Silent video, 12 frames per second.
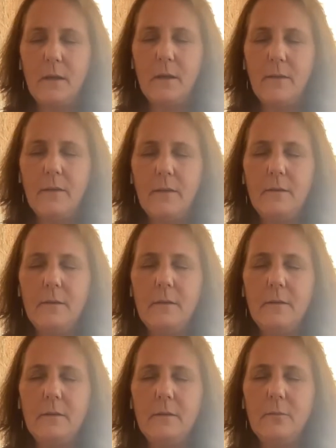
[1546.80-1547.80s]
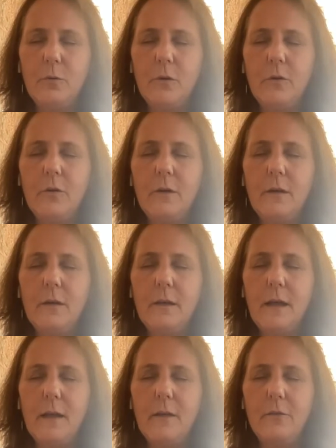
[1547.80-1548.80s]
and we're
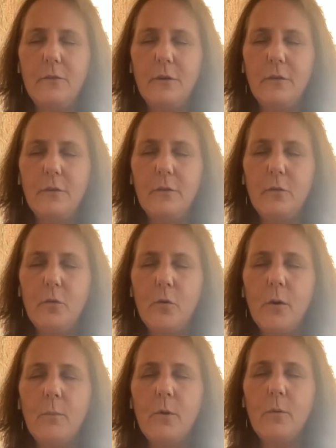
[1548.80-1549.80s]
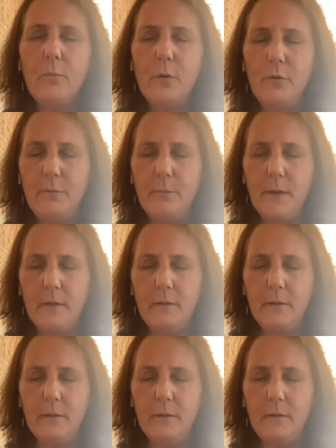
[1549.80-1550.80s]
looking at just normal
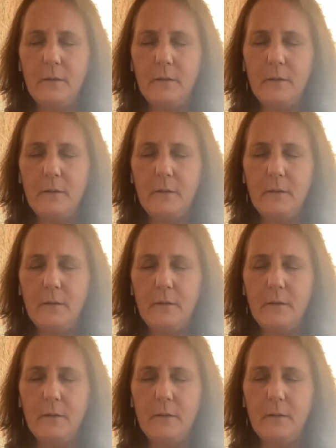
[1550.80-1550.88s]
movement,